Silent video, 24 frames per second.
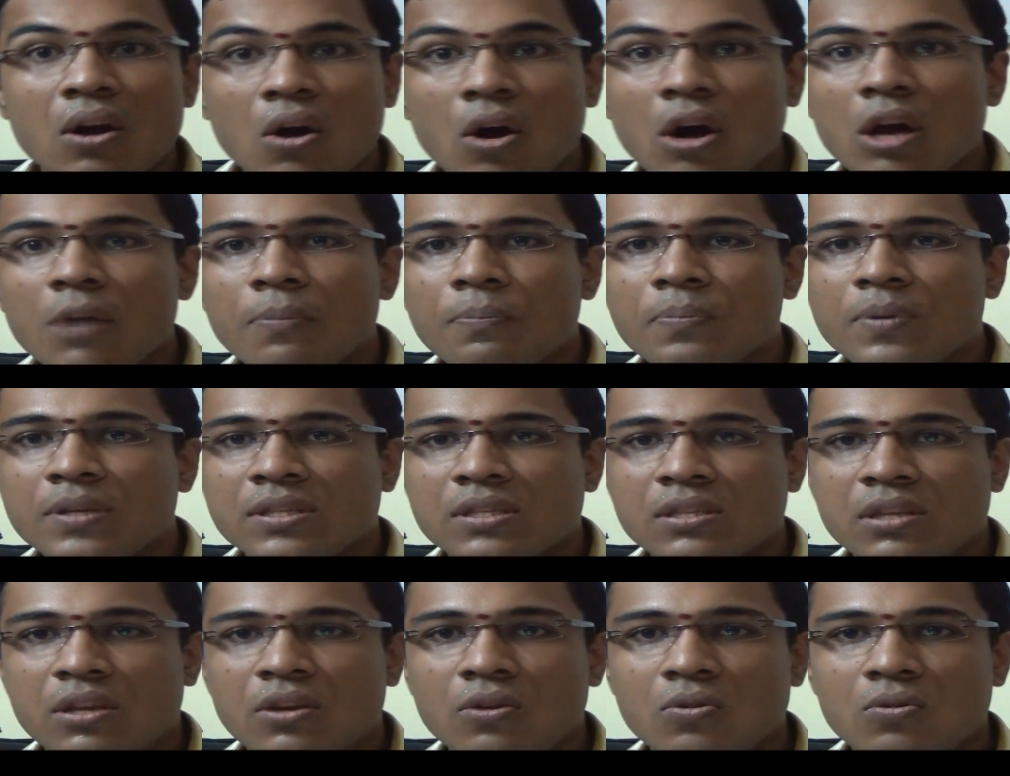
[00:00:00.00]

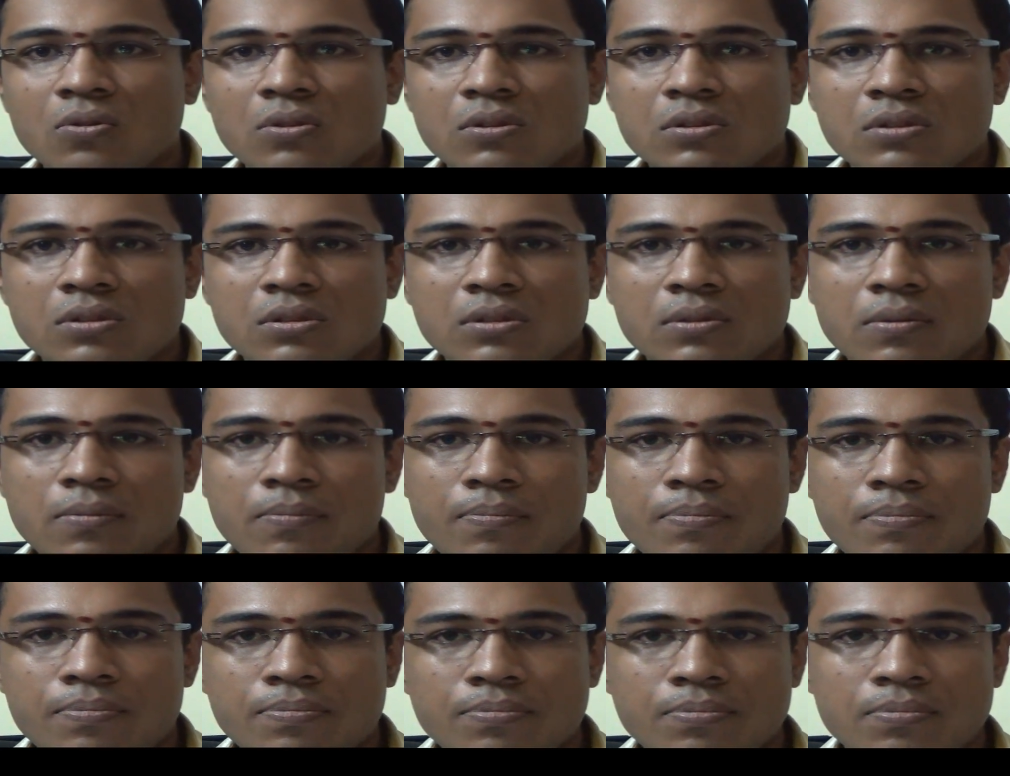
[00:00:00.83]
corpuscles.
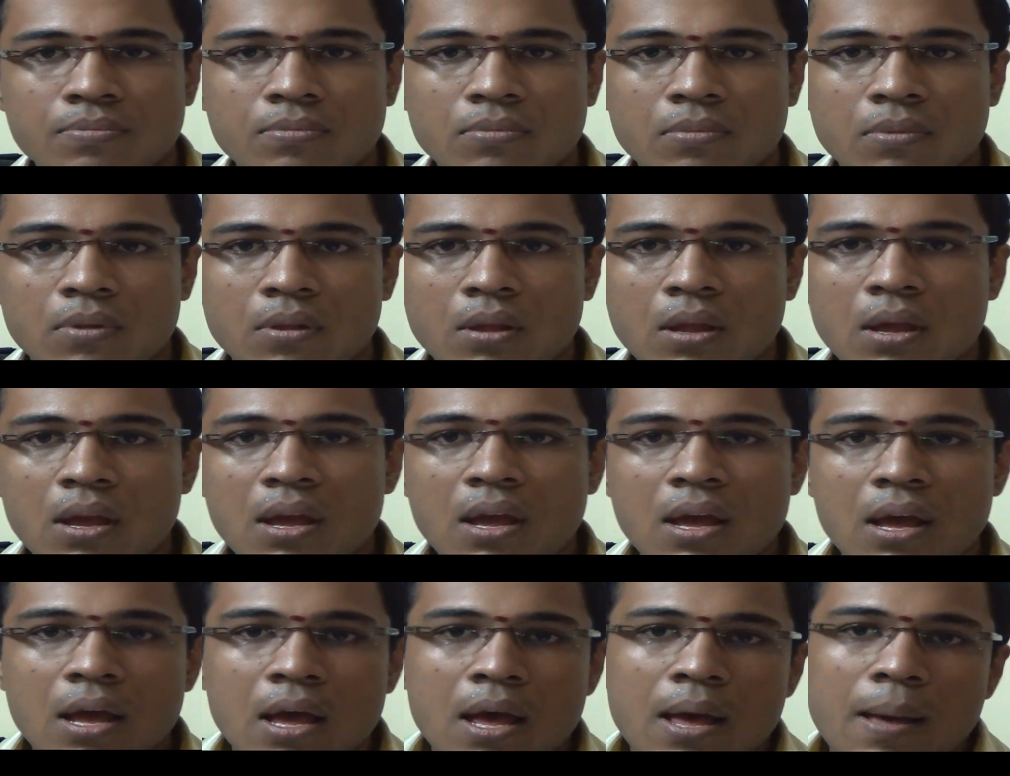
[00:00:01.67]

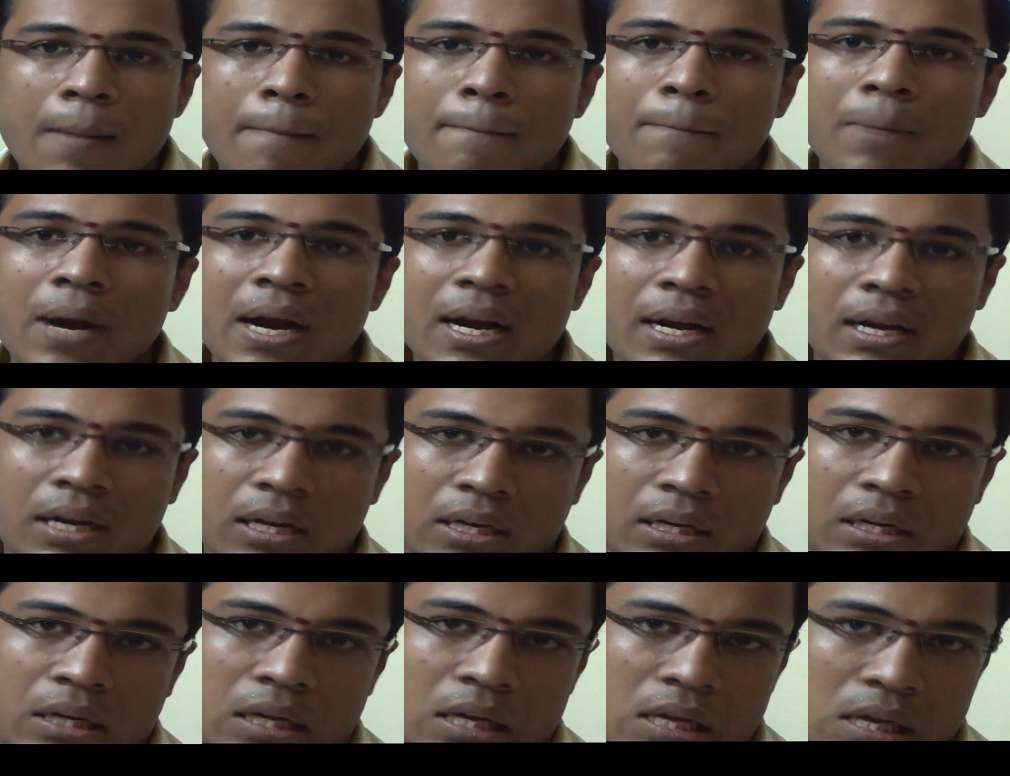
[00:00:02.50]

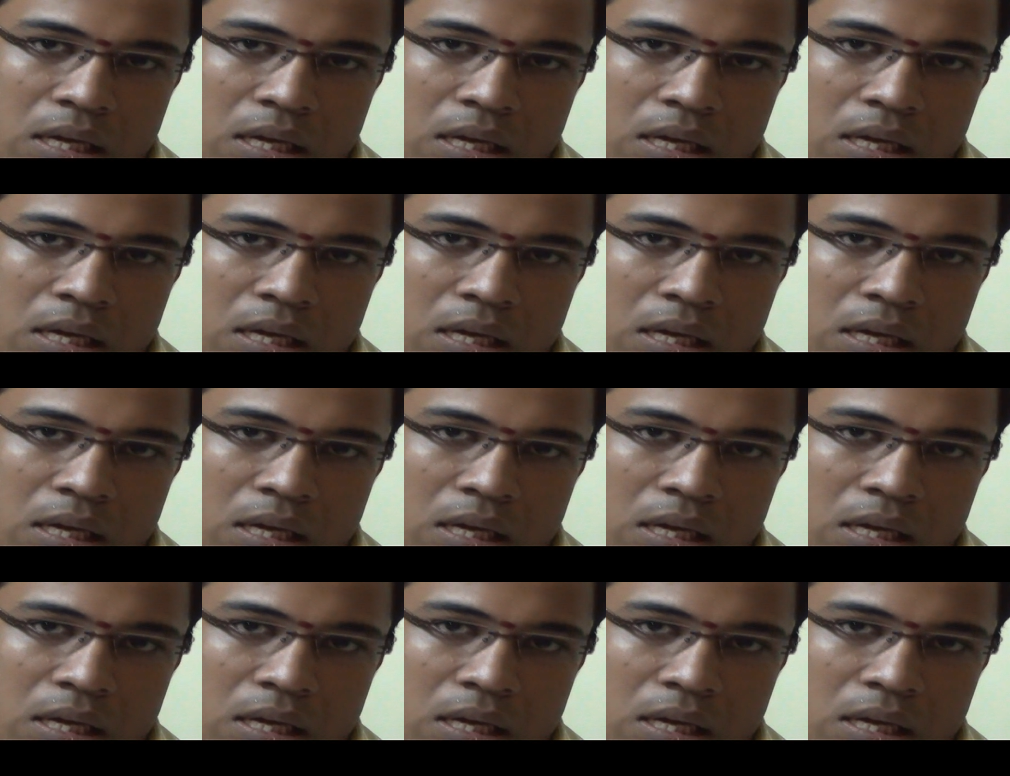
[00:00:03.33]
But